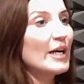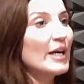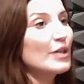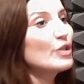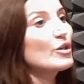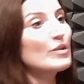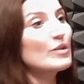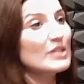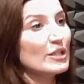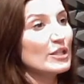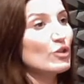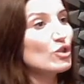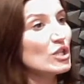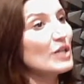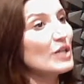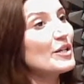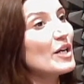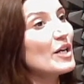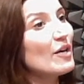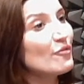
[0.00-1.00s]
and you don't tell your
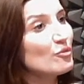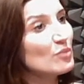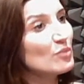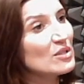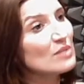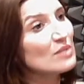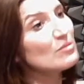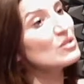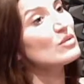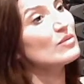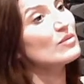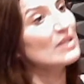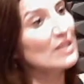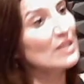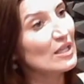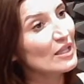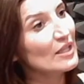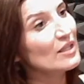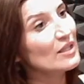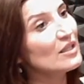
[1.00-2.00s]
child afterwards, I'm sorry,
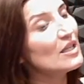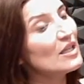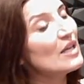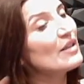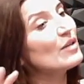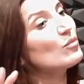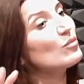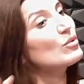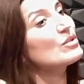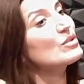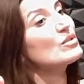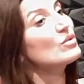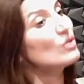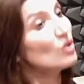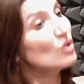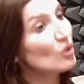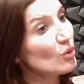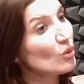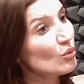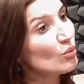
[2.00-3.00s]
darling, that wasn't
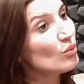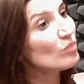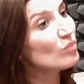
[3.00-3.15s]
you,